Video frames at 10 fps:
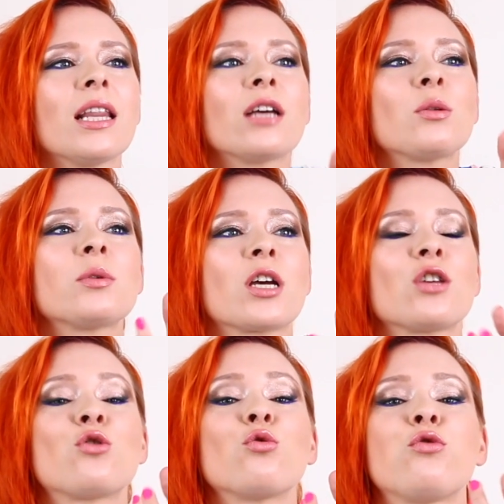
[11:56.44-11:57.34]
it's almost like a
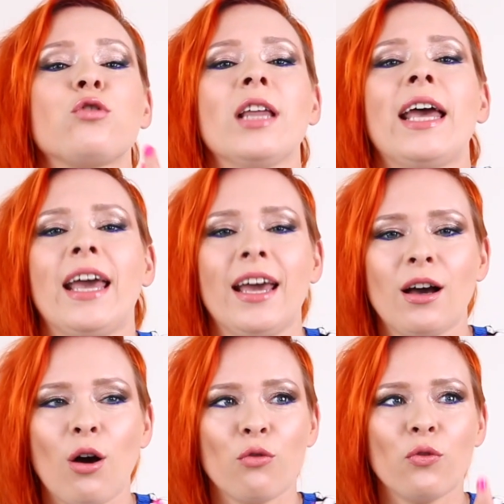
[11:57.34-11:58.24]
souffle
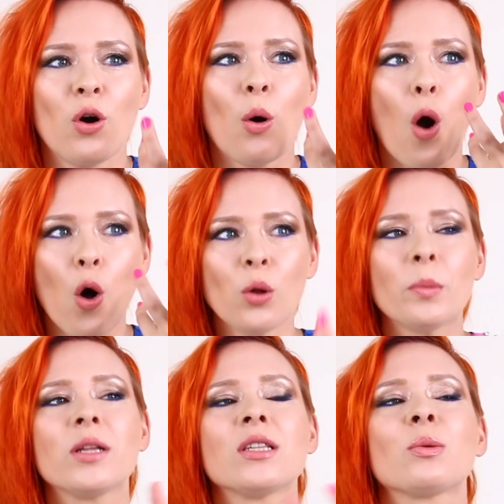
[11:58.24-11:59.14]
of
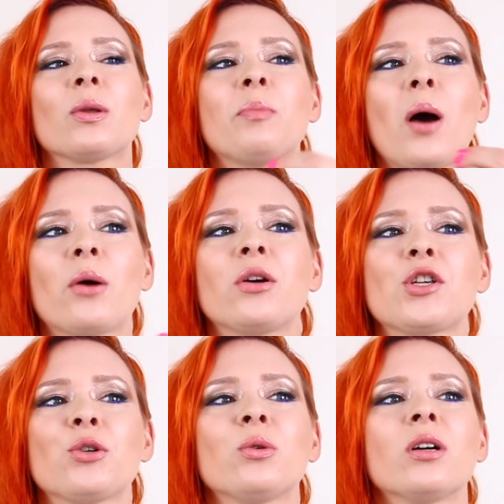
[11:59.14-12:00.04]
almonds with powdered
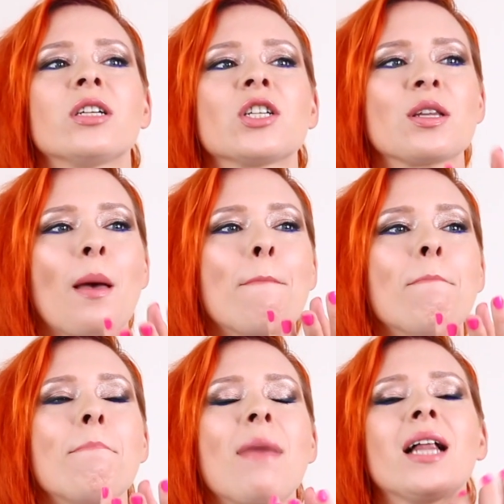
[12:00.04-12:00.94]
sugar just
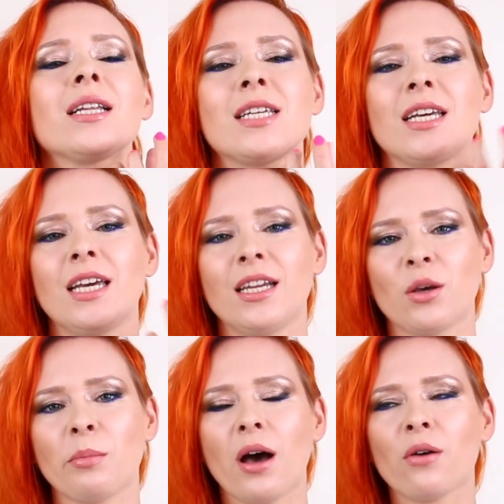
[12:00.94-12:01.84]
melting in
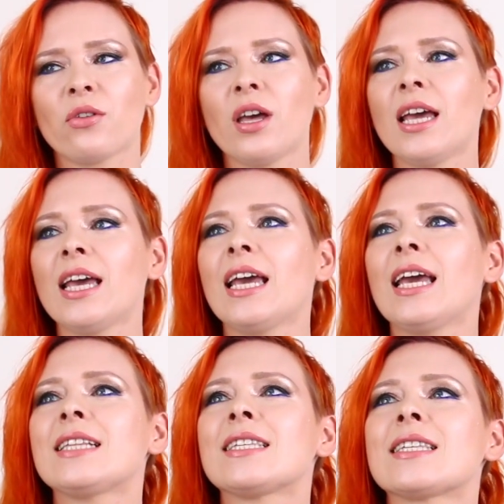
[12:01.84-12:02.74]
your mouth.
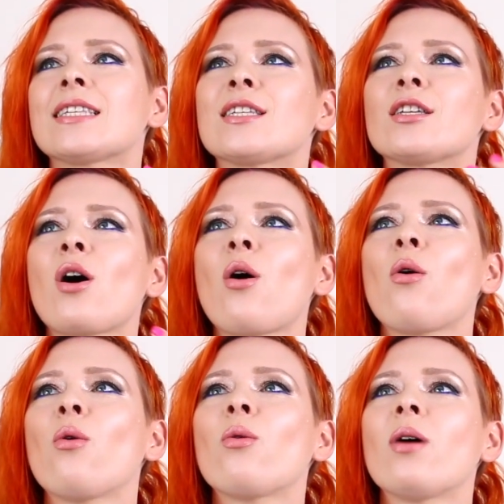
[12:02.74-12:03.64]
It's
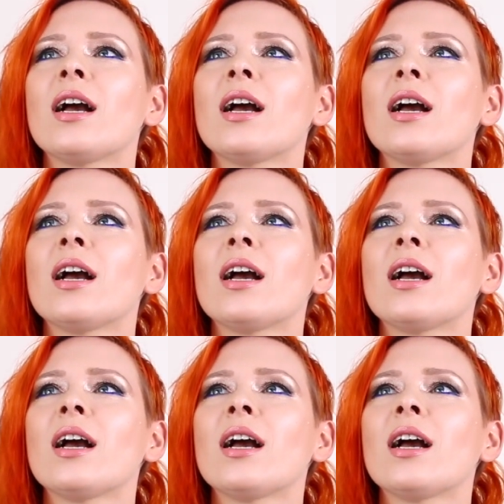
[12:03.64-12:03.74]
so